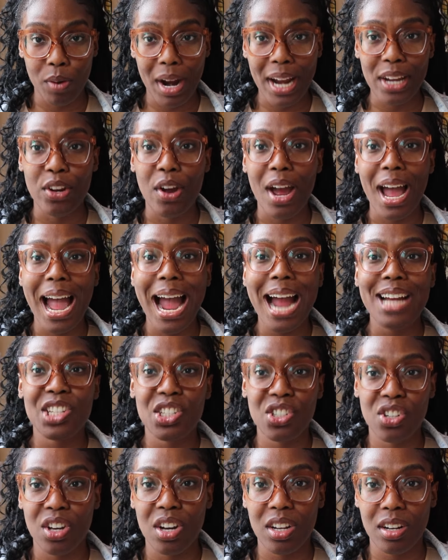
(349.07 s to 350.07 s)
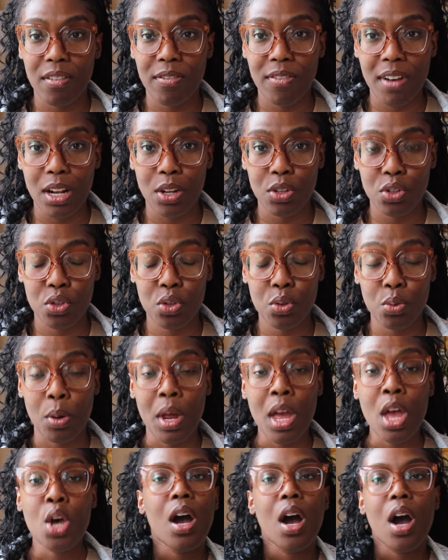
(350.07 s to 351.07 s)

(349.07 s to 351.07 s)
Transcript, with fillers: right? Your actions are gonna follow suit.